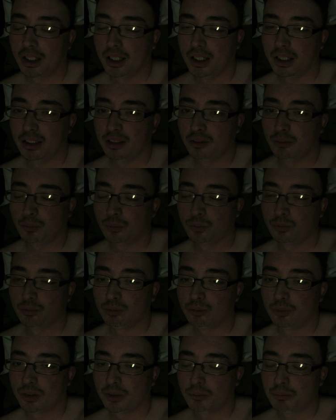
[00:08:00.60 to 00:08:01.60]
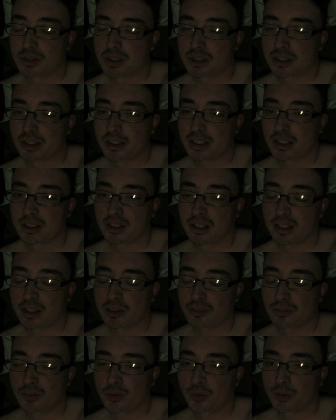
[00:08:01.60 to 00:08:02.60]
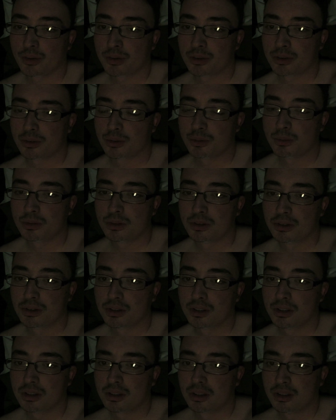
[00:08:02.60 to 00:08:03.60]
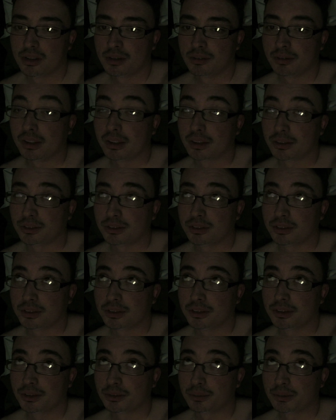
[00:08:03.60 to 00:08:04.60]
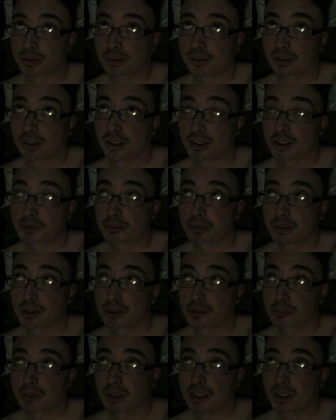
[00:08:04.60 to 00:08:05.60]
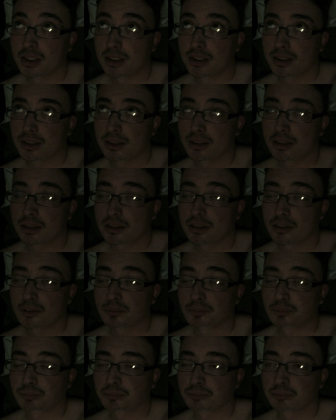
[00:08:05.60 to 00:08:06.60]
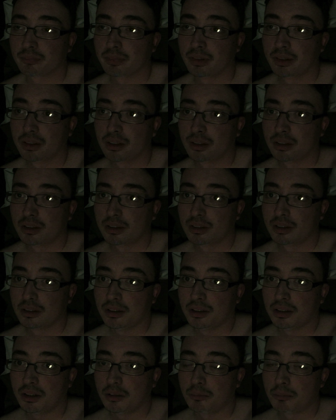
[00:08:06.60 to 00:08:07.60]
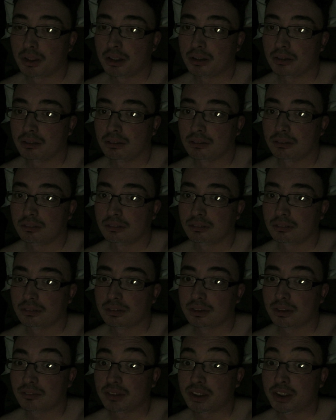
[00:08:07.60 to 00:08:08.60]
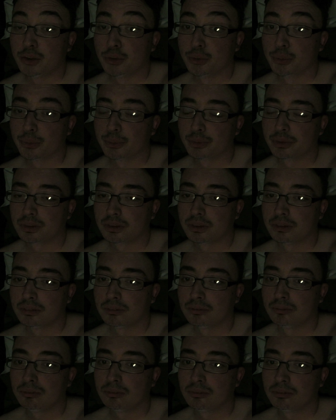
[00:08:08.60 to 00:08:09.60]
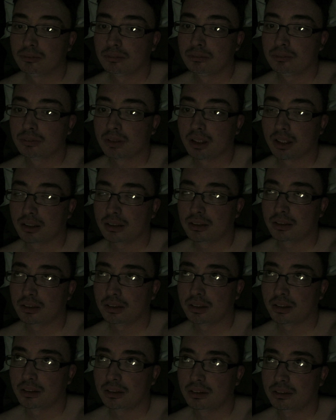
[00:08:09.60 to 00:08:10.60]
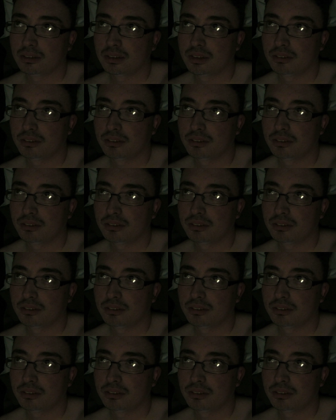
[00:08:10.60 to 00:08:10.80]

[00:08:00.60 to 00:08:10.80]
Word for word: I didn't want to miss a day, can't afford to. And I should have just went to the hospital, but I didn't. In about 7 years, actually, yeah,